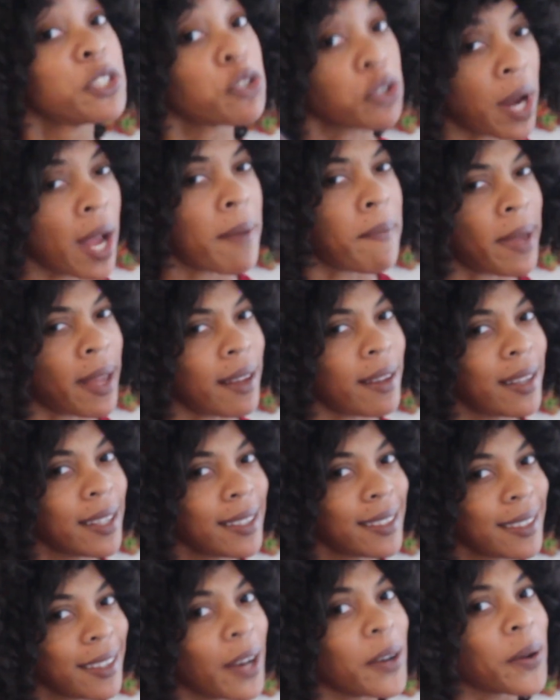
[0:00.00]
Try me,
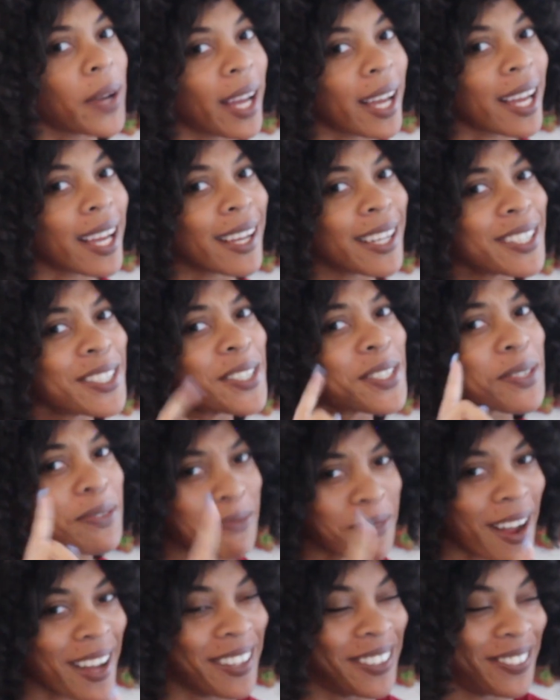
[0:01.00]
okay?
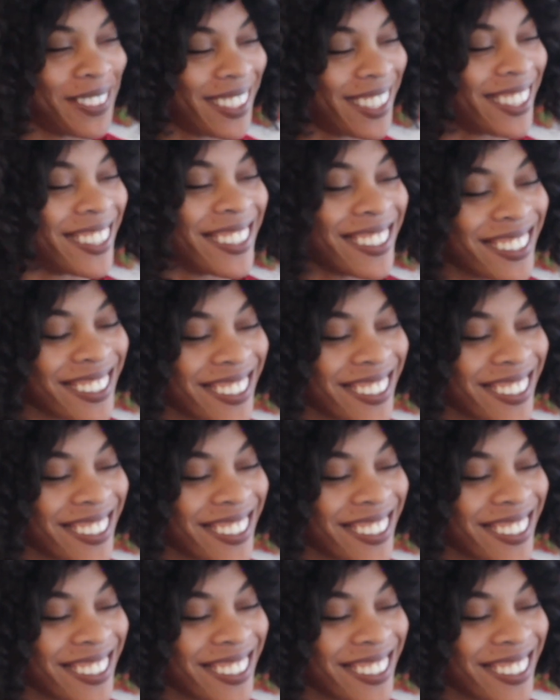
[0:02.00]
Try me.